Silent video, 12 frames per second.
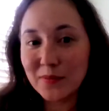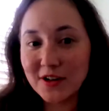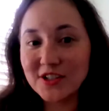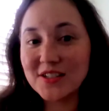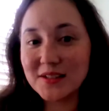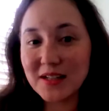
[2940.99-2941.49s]

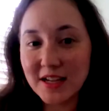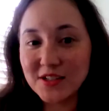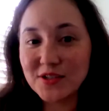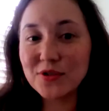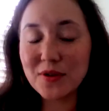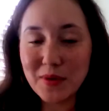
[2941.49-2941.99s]
But I
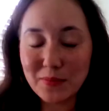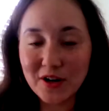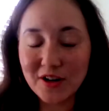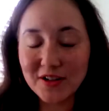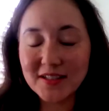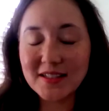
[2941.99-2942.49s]
do
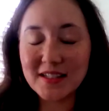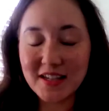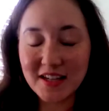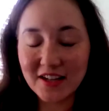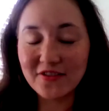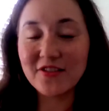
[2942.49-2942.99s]
remember
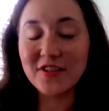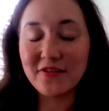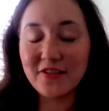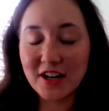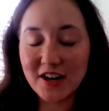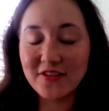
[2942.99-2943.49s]
seeing it for the
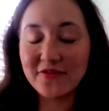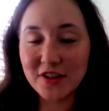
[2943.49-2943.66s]
very